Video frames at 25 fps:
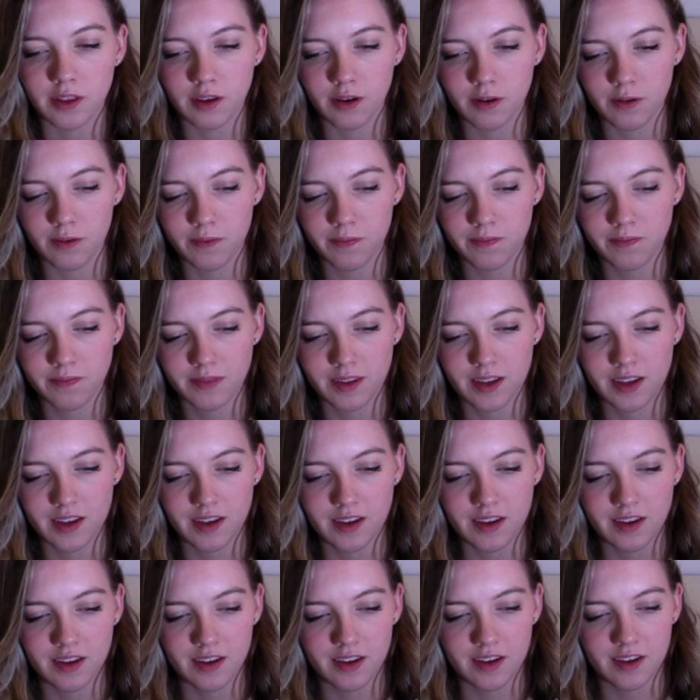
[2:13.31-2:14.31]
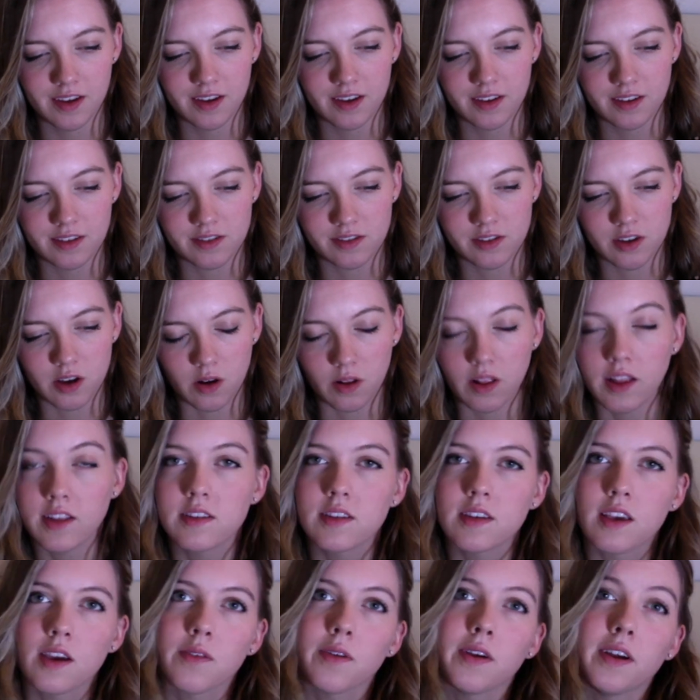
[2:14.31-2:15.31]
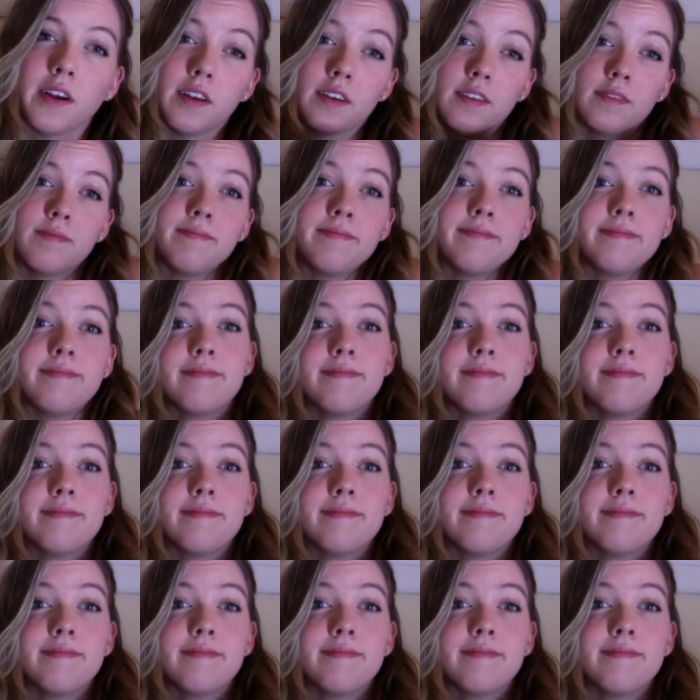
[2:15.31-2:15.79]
you. So let's get real.